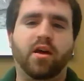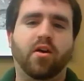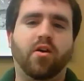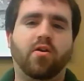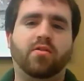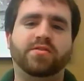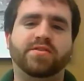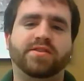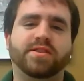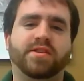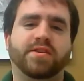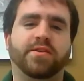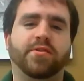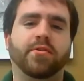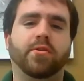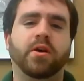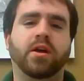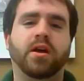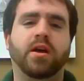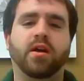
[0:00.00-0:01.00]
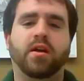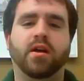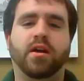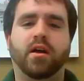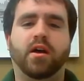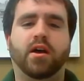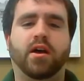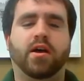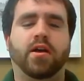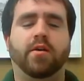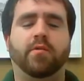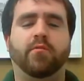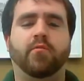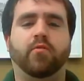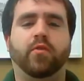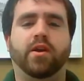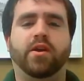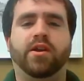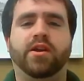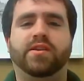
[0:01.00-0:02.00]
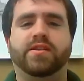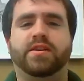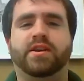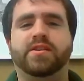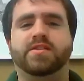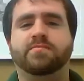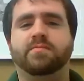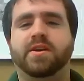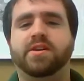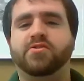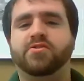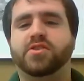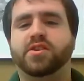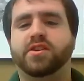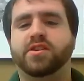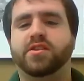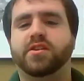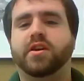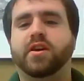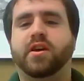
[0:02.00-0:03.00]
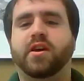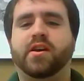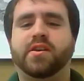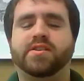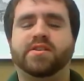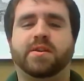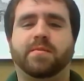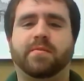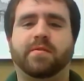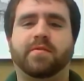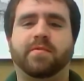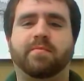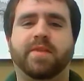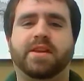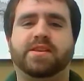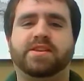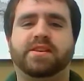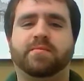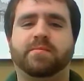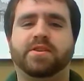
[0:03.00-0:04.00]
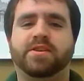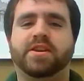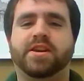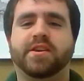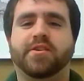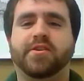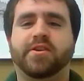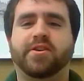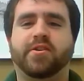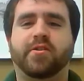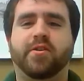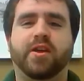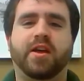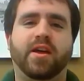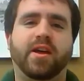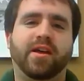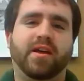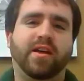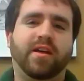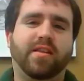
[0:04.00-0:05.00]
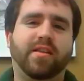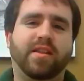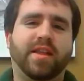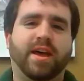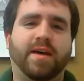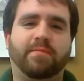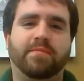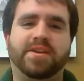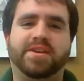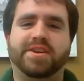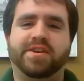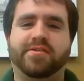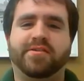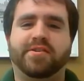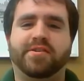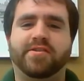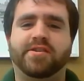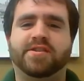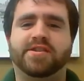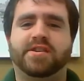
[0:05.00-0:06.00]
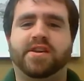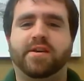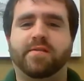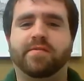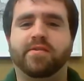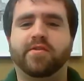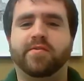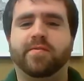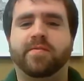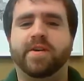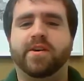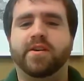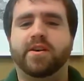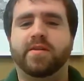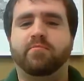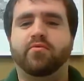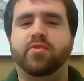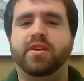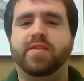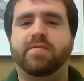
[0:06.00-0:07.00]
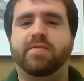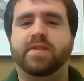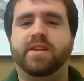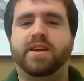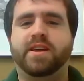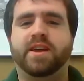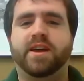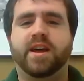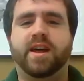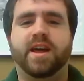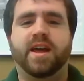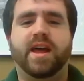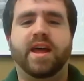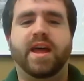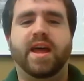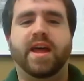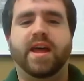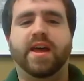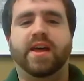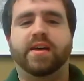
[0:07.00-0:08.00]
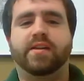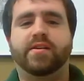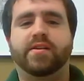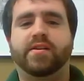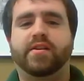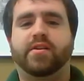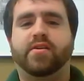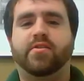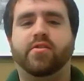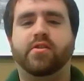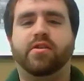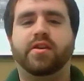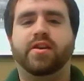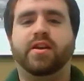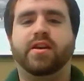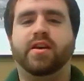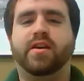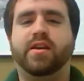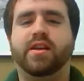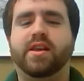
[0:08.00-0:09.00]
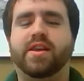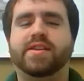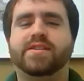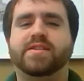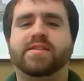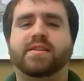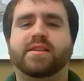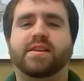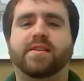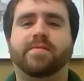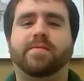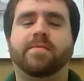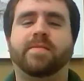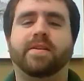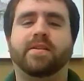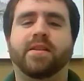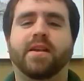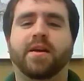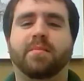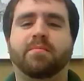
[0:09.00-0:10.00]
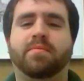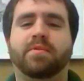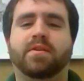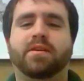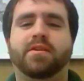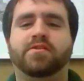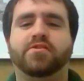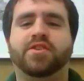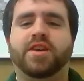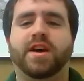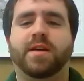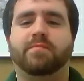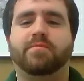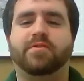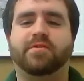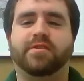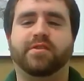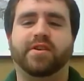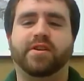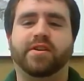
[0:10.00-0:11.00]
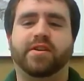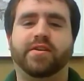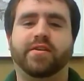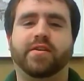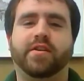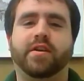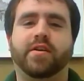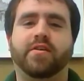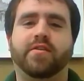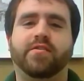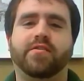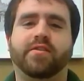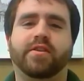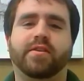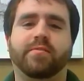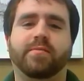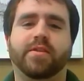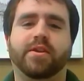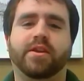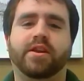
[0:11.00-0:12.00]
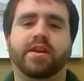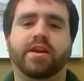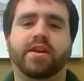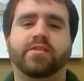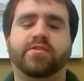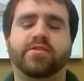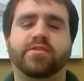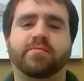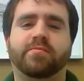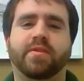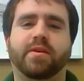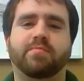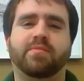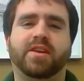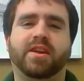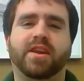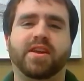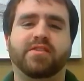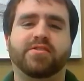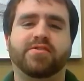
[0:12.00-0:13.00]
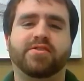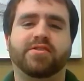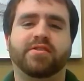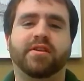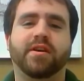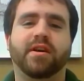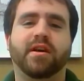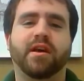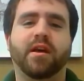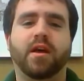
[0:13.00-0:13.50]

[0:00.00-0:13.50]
Also, when it does mention some of the basic material, that material is covered very briefly, and it could easily fill up a chapter in another communication publication,